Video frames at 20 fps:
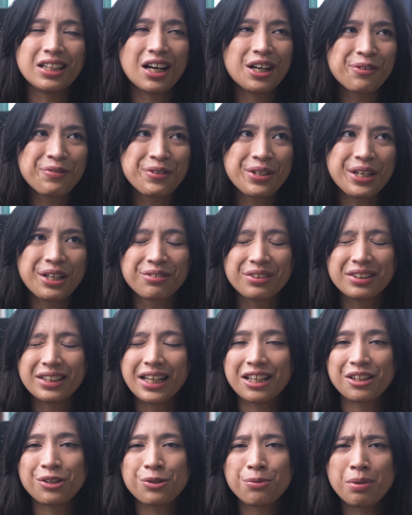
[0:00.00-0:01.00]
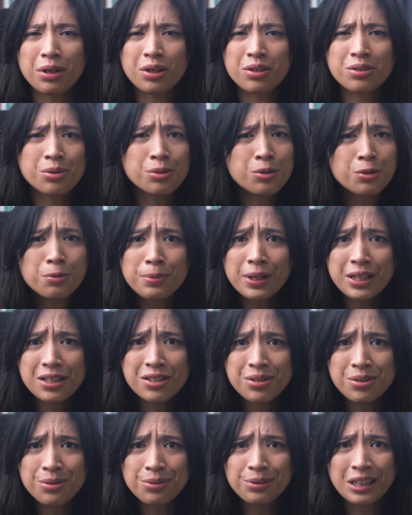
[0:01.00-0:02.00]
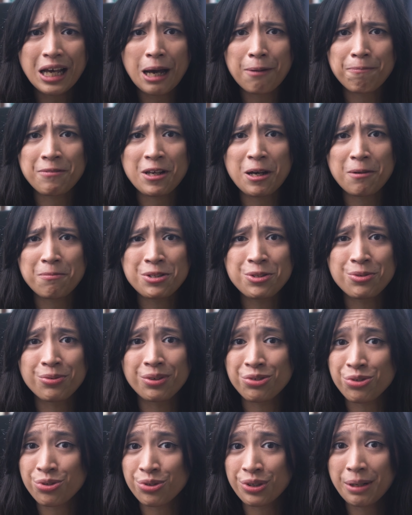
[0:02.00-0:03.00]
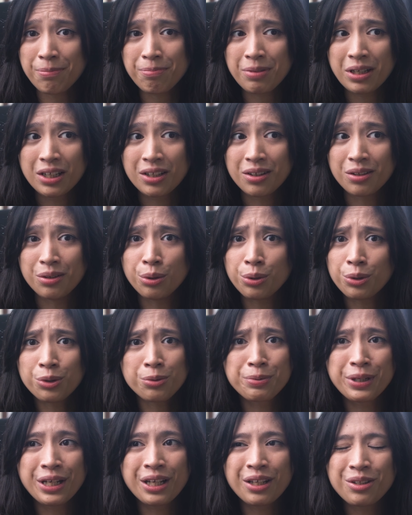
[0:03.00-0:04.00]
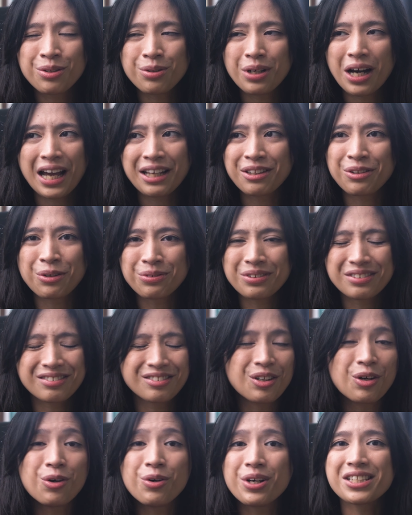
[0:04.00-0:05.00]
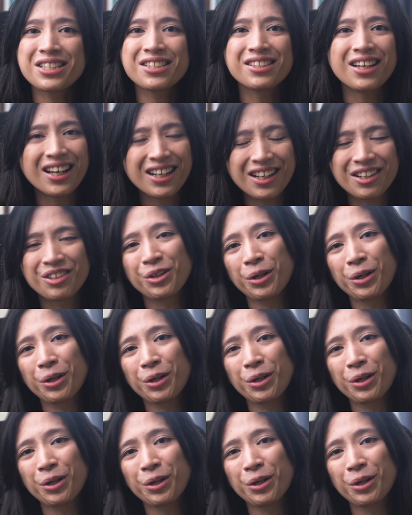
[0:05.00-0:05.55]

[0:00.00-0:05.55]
a lot of you can relate to because who brings 2 laptops to a trip? Do you bring 2? I don't know, it's not a